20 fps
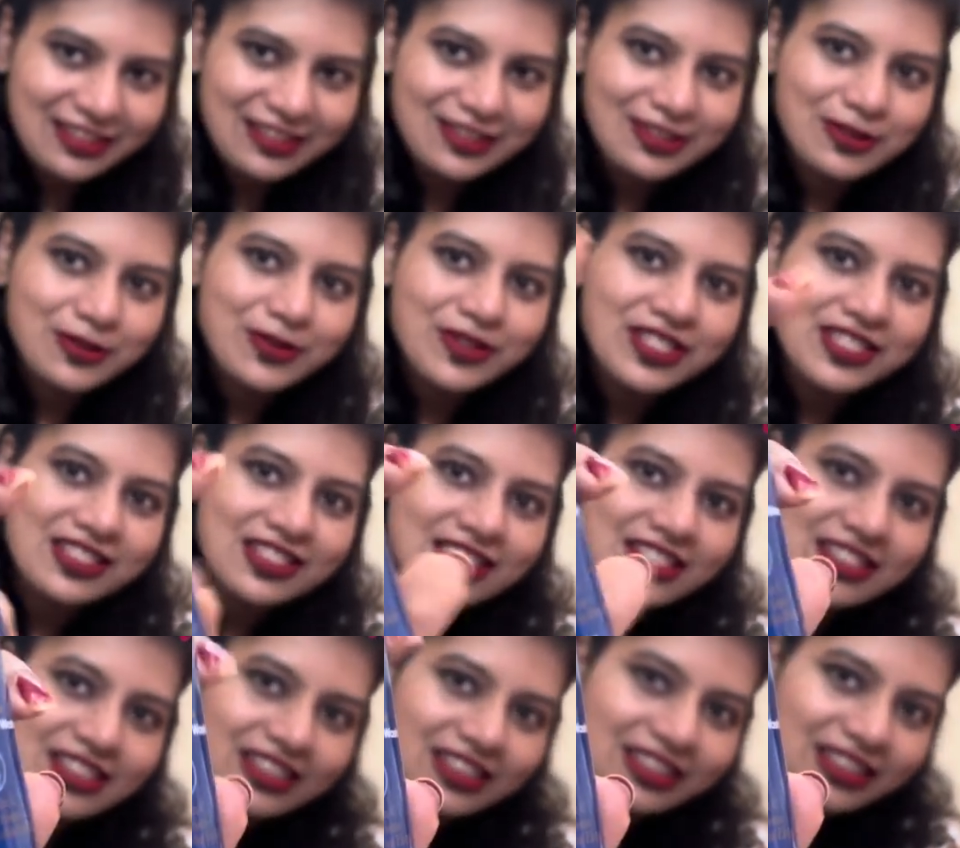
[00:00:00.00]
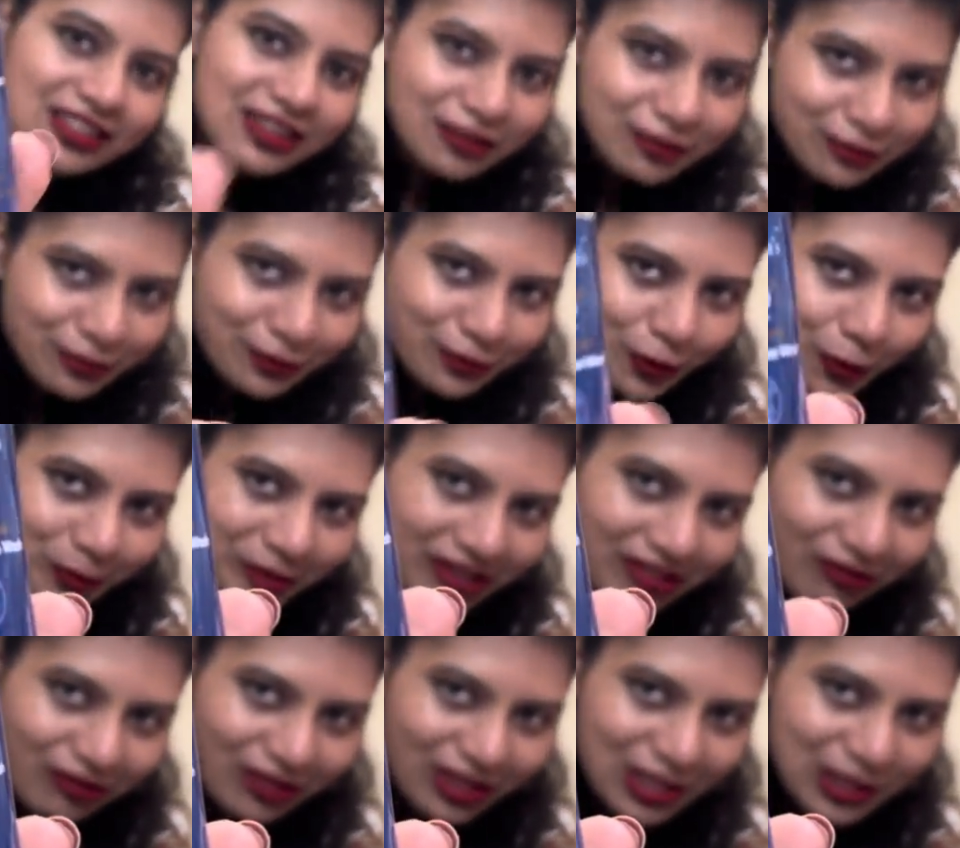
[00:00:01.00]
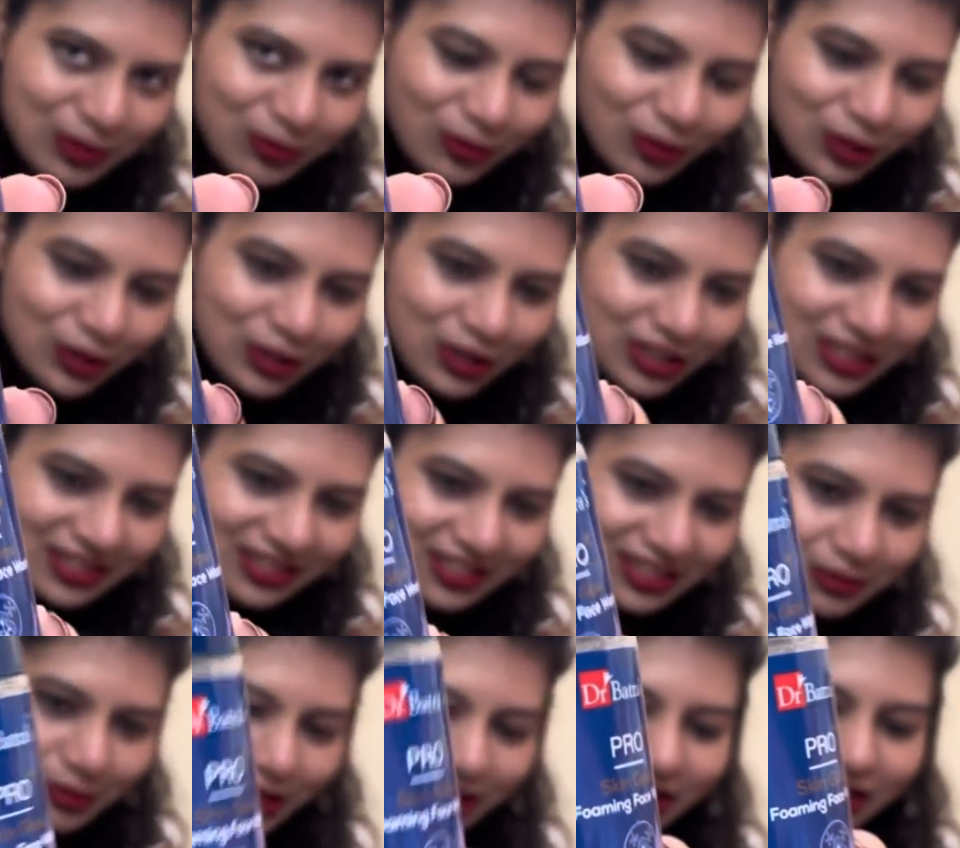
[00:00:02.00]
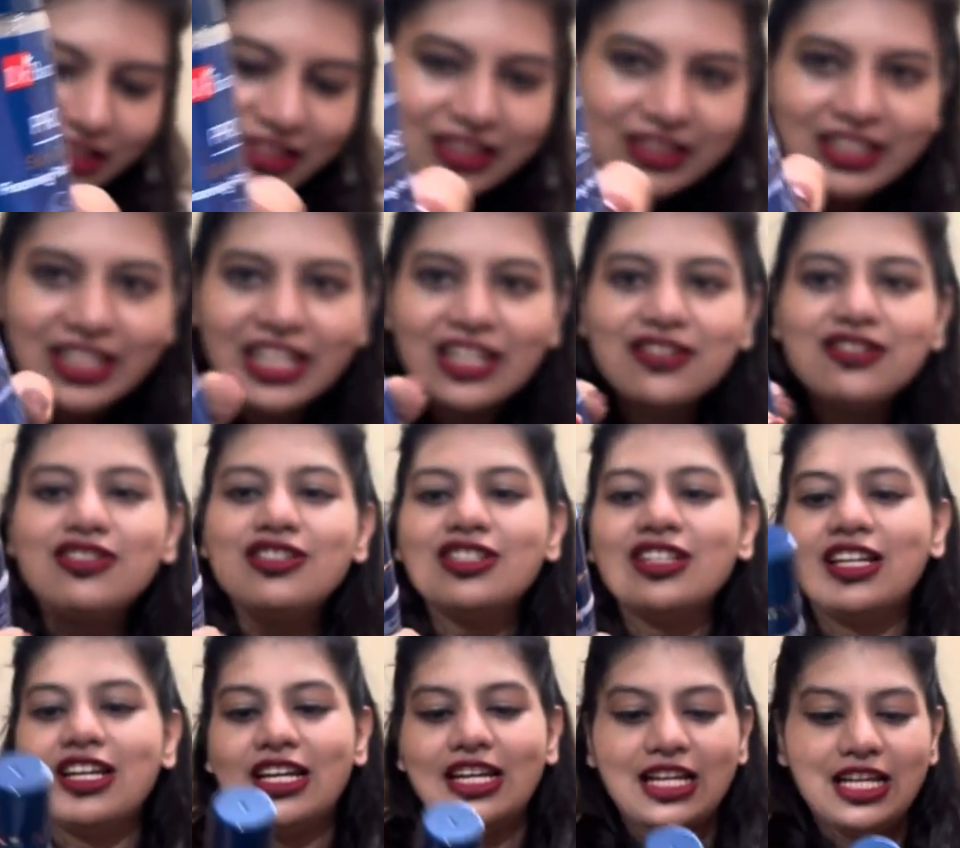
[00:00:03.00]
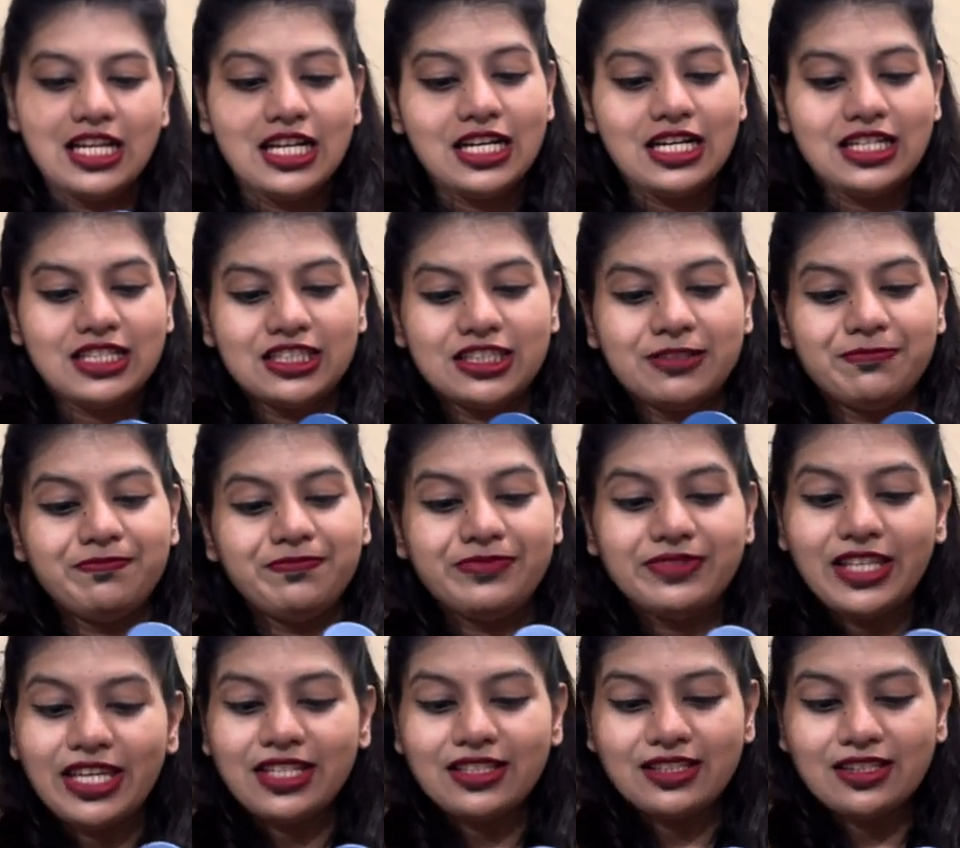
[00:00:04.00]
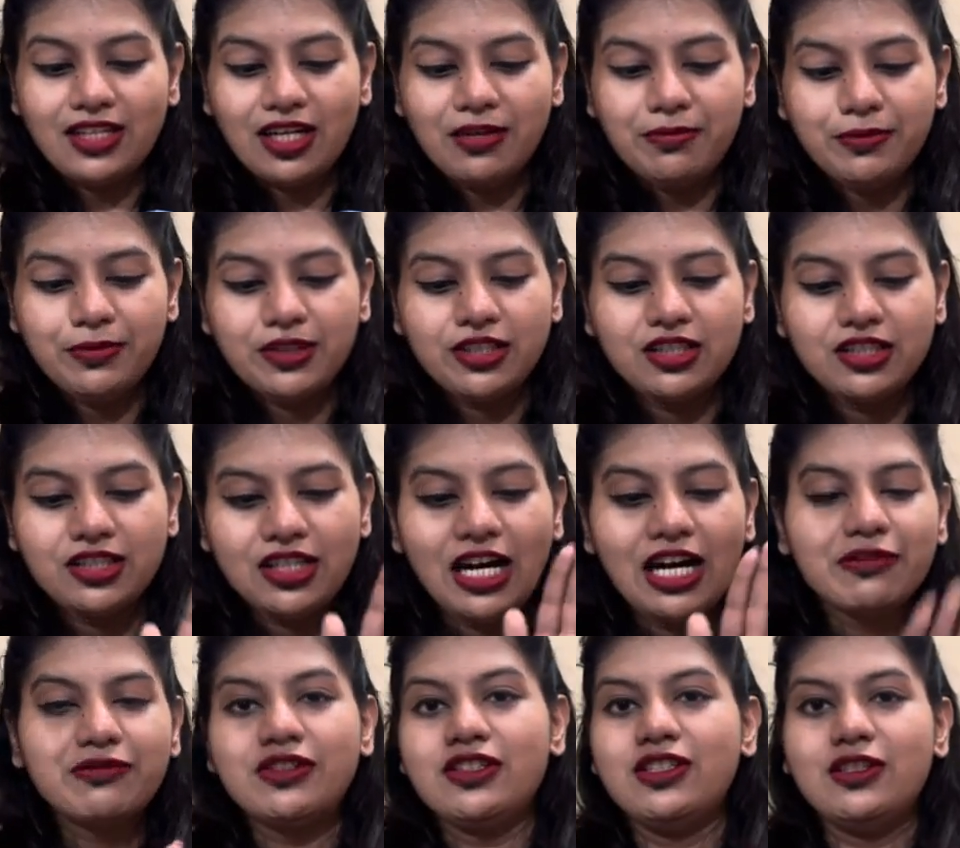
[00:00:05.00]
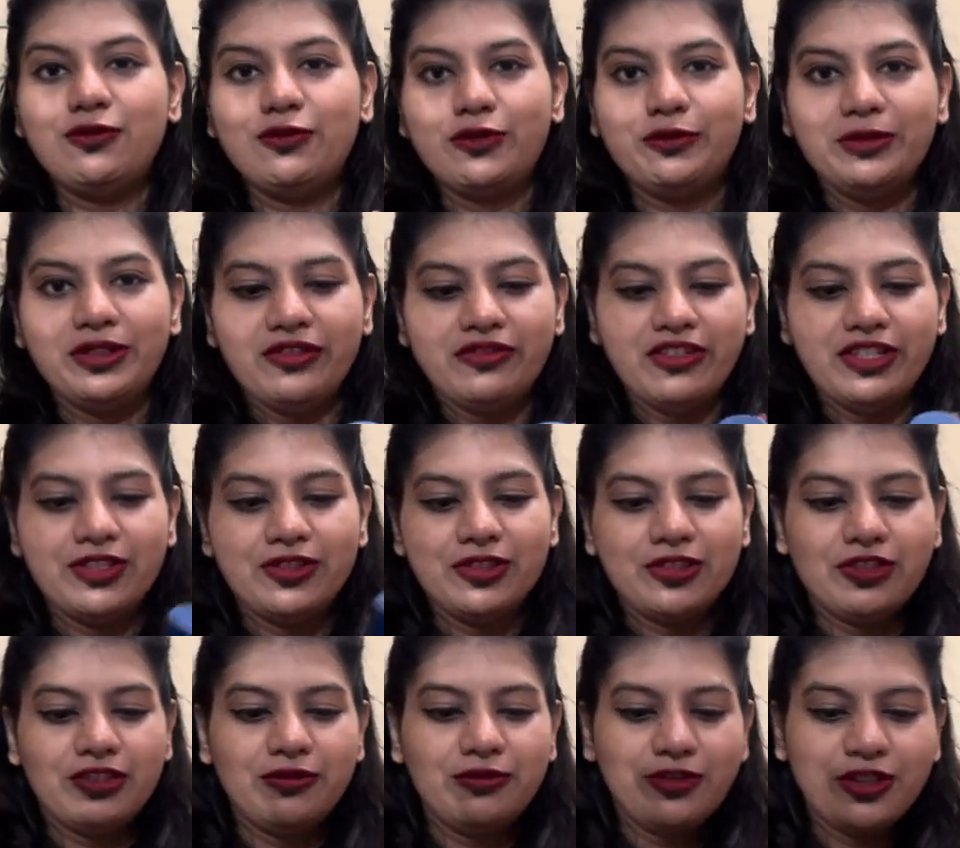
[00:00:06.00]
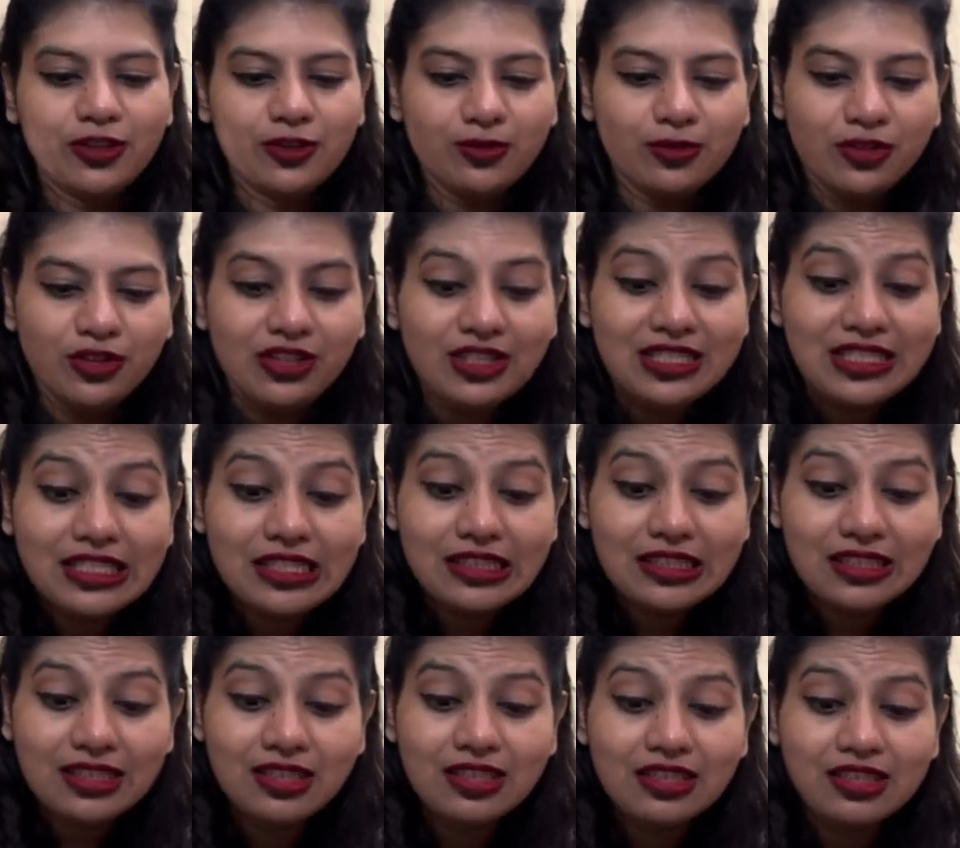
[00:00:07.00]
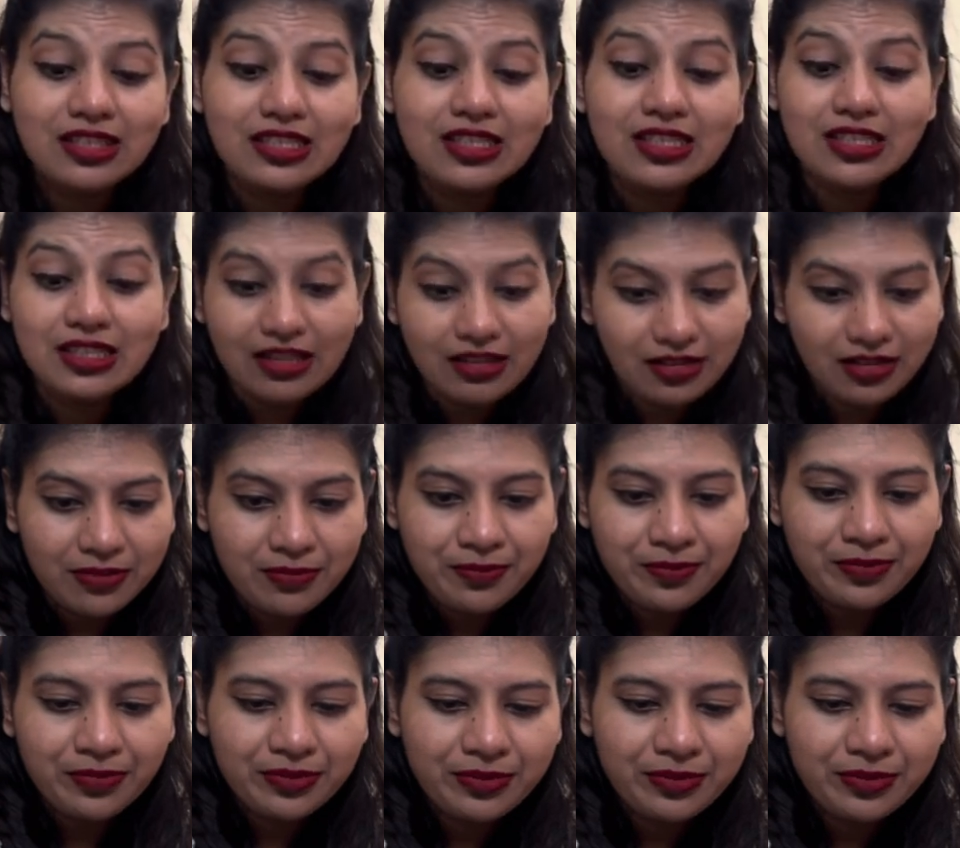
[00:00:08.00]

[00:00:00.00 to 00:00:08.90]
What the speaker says: So this is the foaming face wash in this particular range. Next up, after this foaming face wash, is this serum.